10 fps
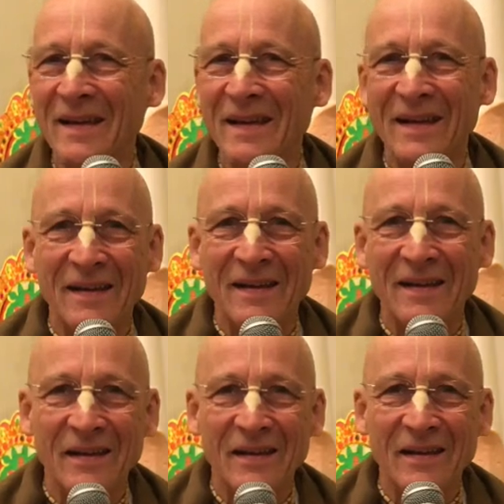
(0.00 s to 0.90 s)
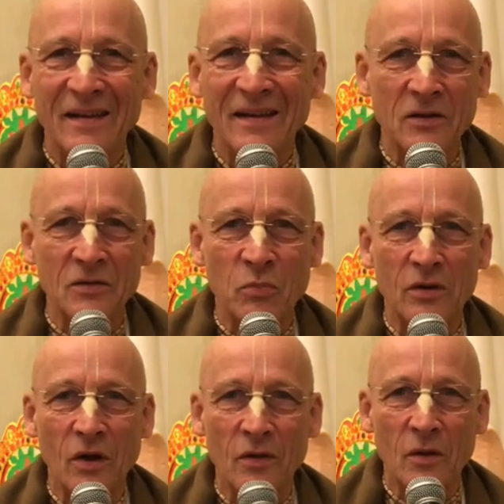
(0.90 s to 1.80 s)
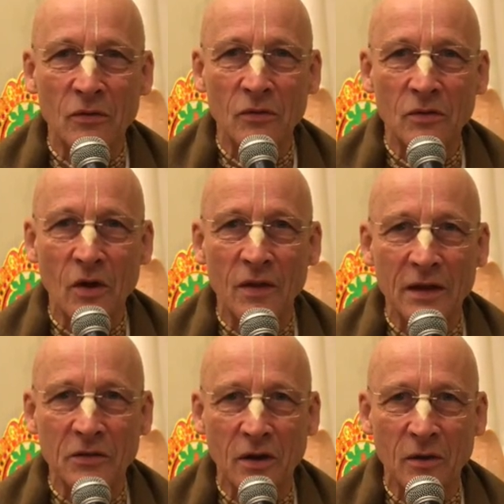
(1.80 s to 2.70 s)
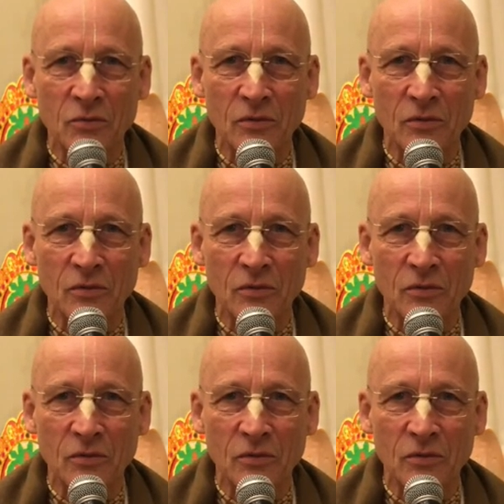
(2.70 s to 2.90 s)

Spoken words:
Youngest, but not the most, not the least, I'm sure.